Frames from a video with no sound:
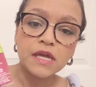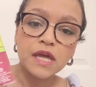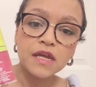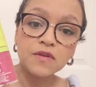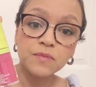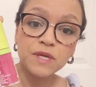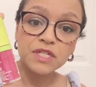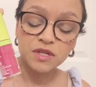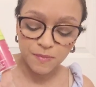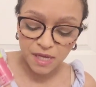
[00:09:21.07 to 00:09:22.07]
kind of
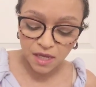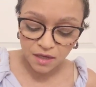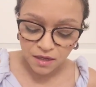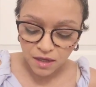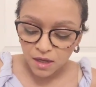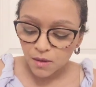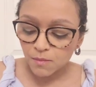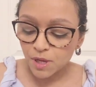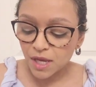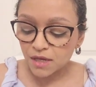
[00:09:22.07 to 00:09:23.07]
peachy pink,
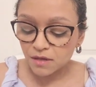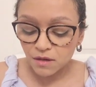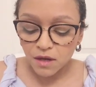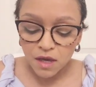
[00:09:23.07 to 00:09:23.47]
but